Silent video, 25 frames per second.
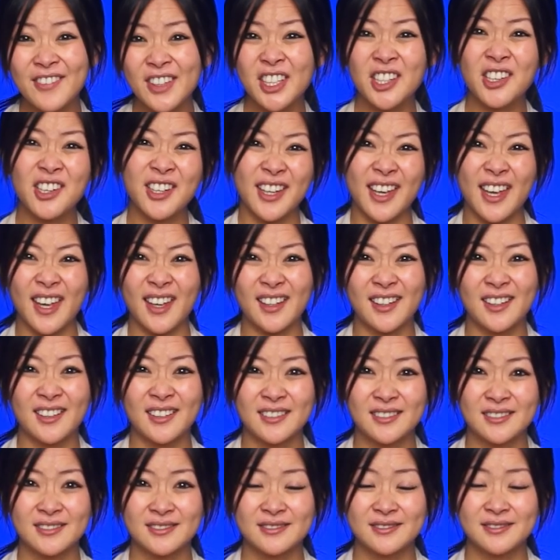a cookie
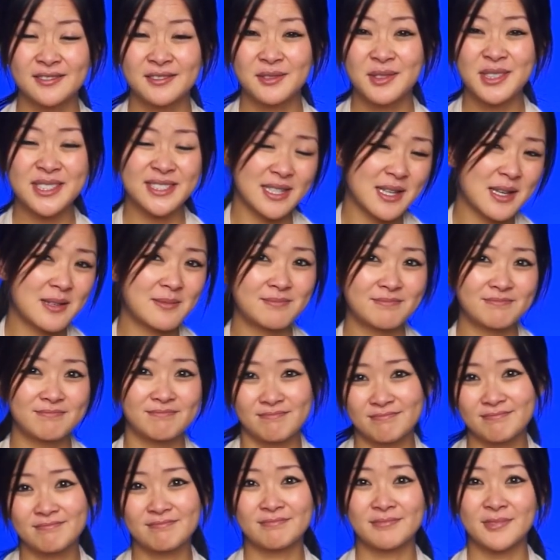with some
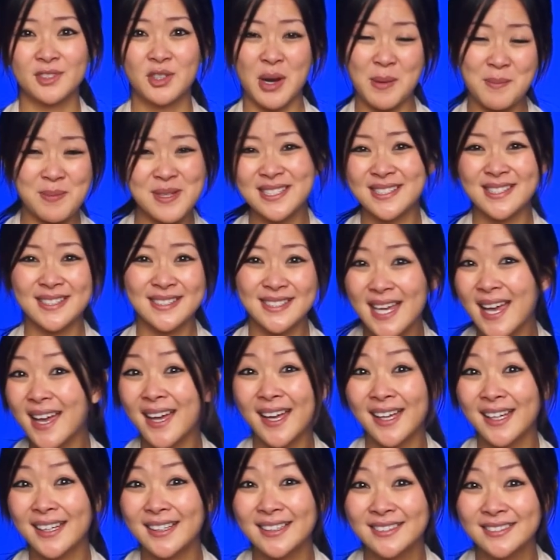crumpets and
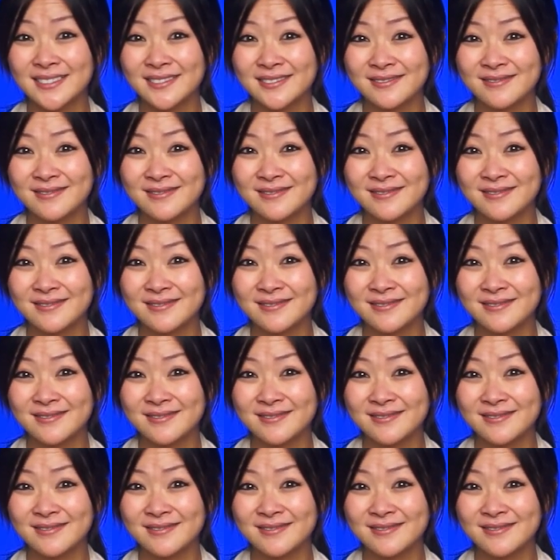tea?